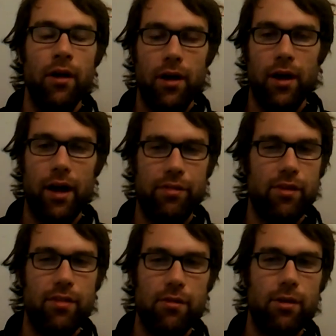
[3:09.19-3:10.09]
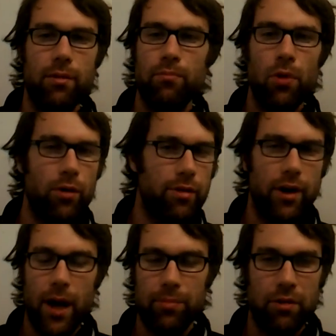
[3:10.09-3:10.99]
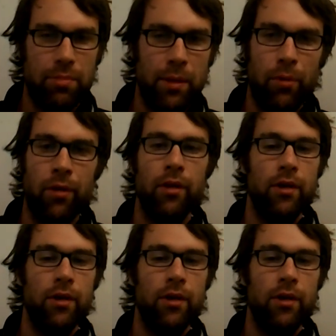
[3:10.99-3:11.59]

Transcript: Uh, I've seen this in more than a couple of people,